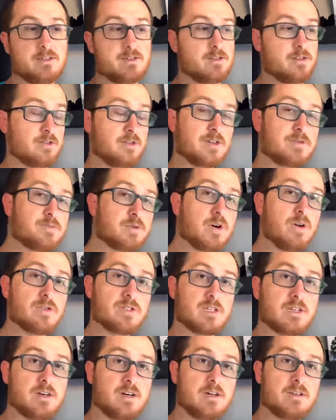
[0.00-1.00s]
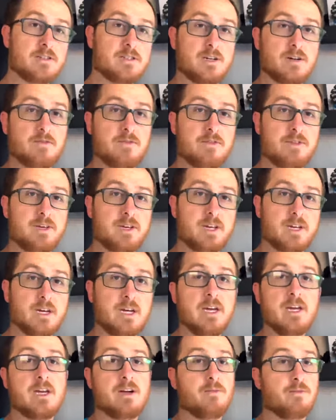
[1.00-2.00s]
So there's pros and cons to everything,
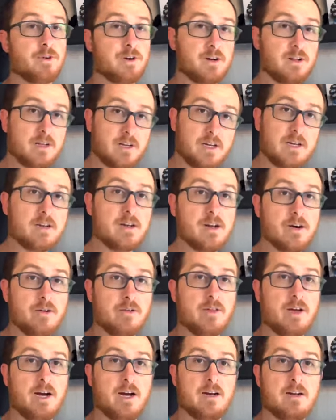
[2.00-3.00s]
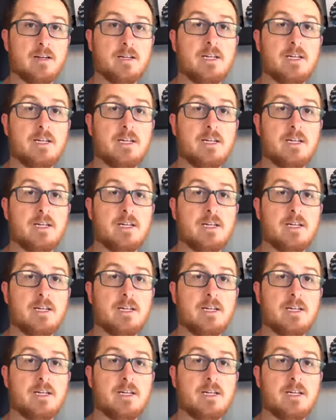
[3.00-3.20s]
and we're going to let you know that.